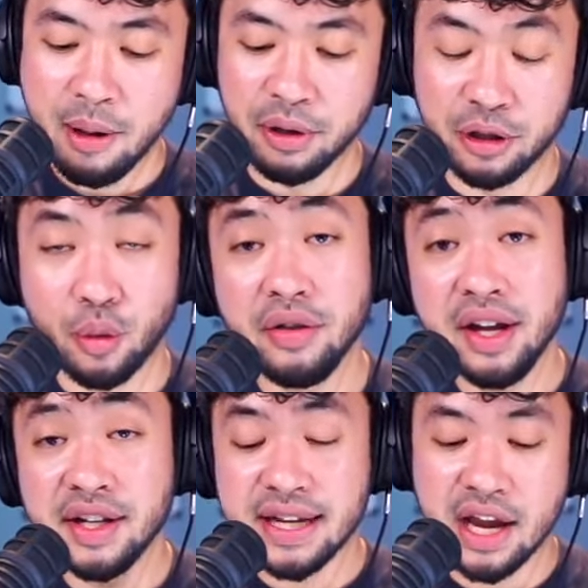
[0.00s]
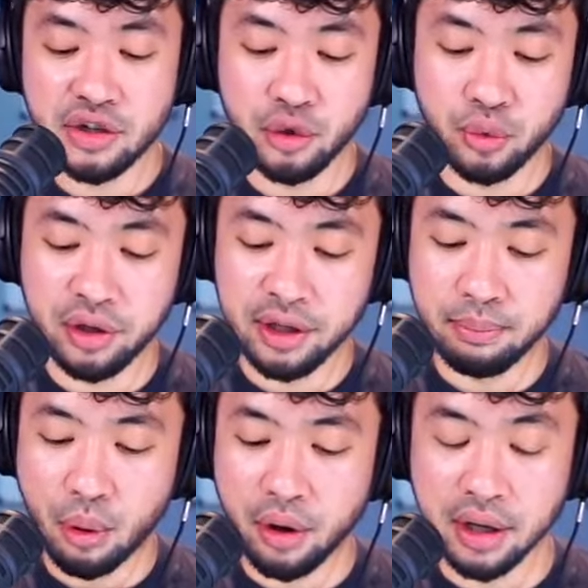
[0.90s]
But the one that is actually really
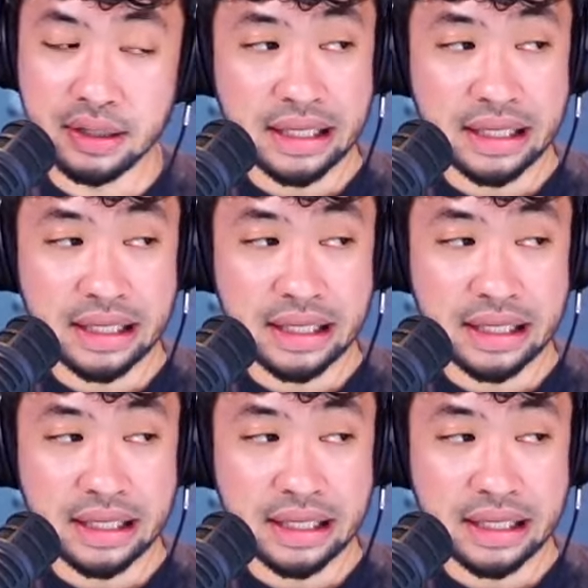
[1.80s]
important